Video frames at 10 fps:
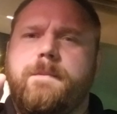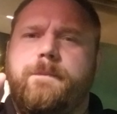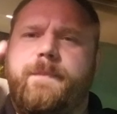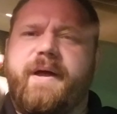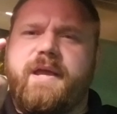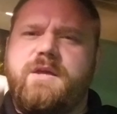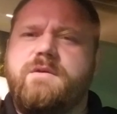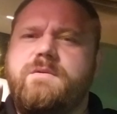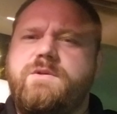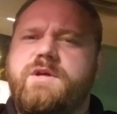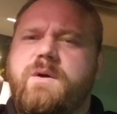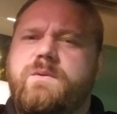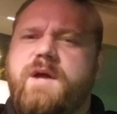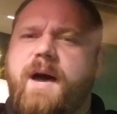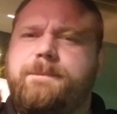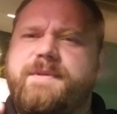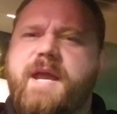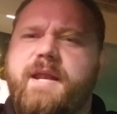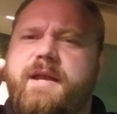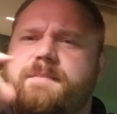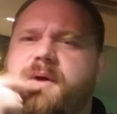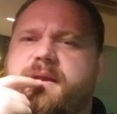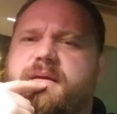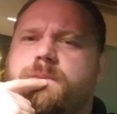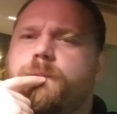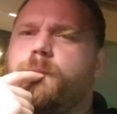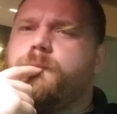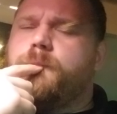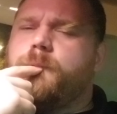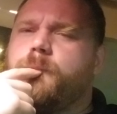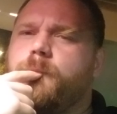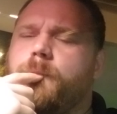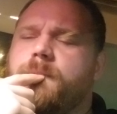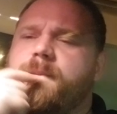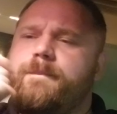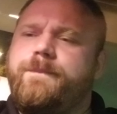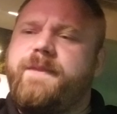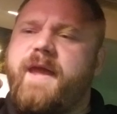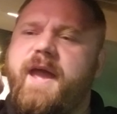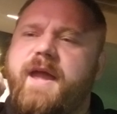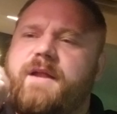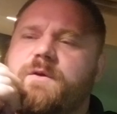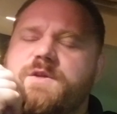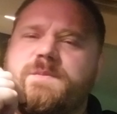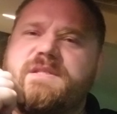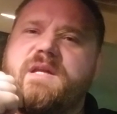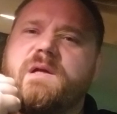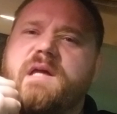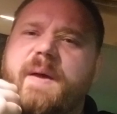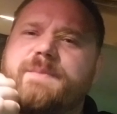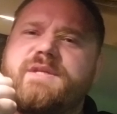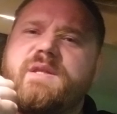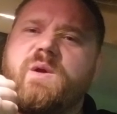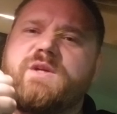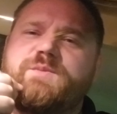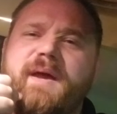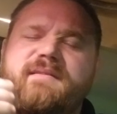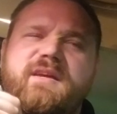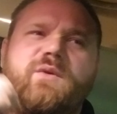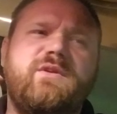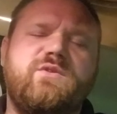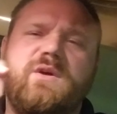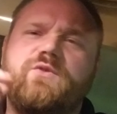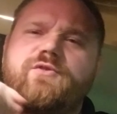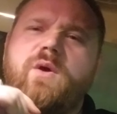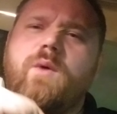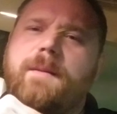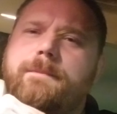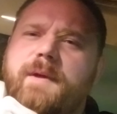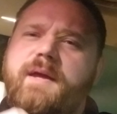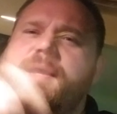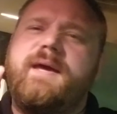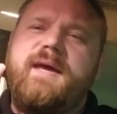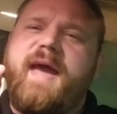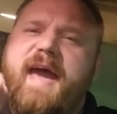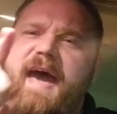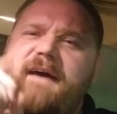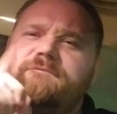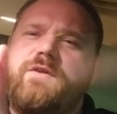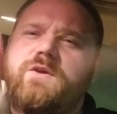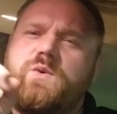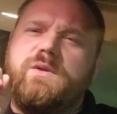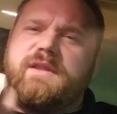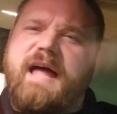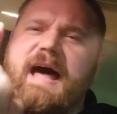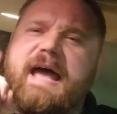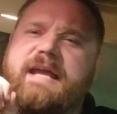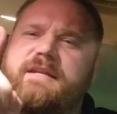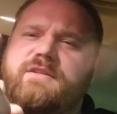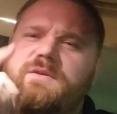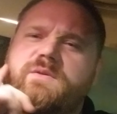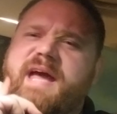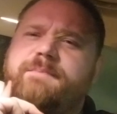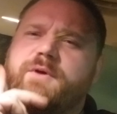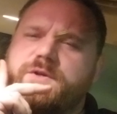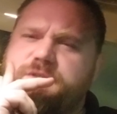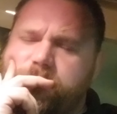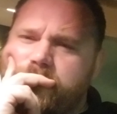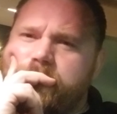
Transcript: But you don't update anybody. And Christmas dinner comes and they're expecting you and you don't show up. Have you lied to that person?